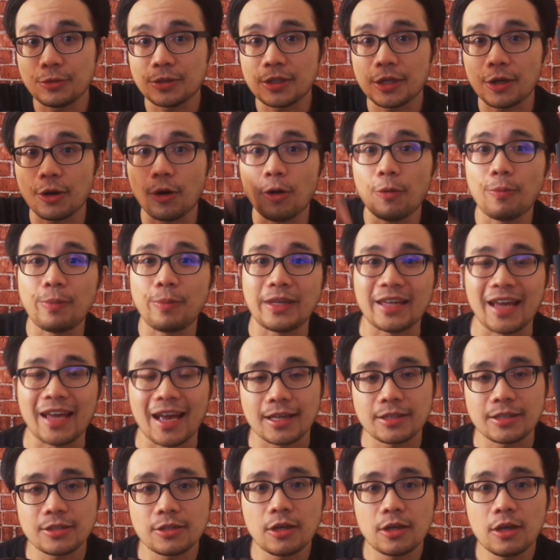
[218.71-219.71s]
using
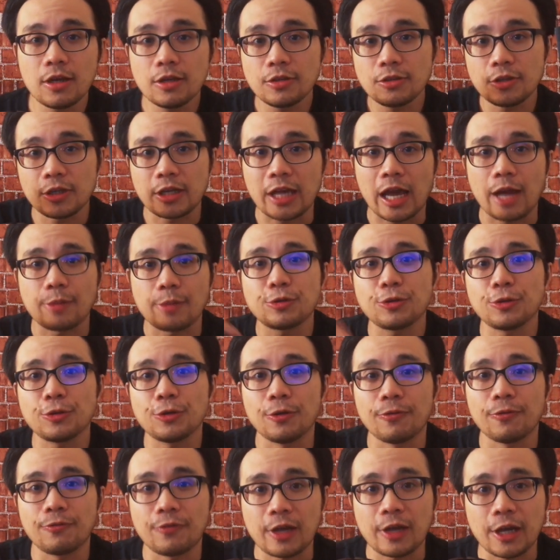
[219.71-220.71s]
OBS to
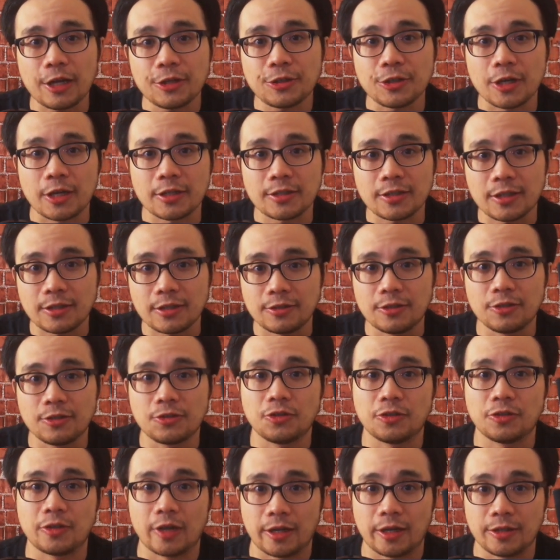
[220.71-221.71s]
capture your VHS
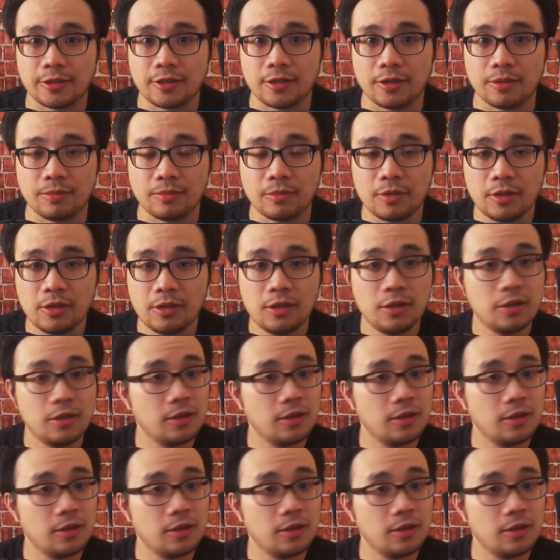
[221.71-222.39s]
and digitize it.